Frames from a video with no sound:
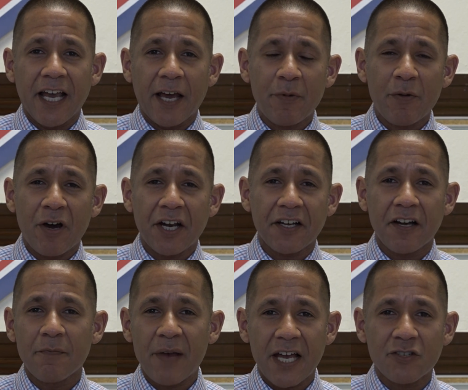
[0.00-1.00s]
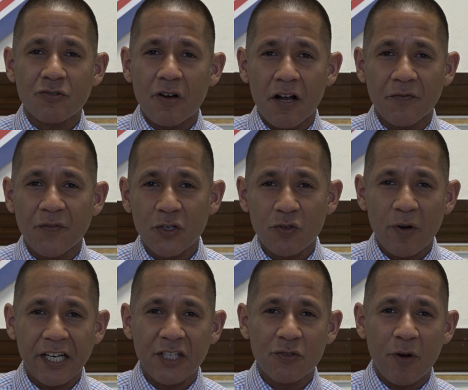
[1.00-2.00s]
and we want to come back strong for
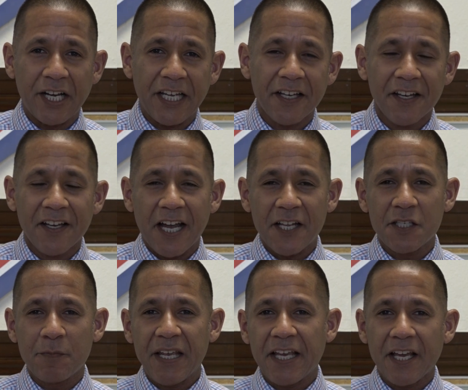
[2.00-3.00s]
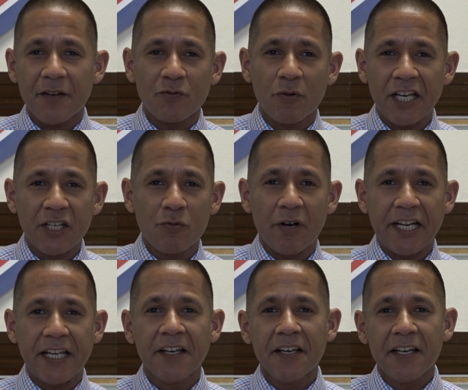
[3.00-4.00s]
2020. And speaking of 2020,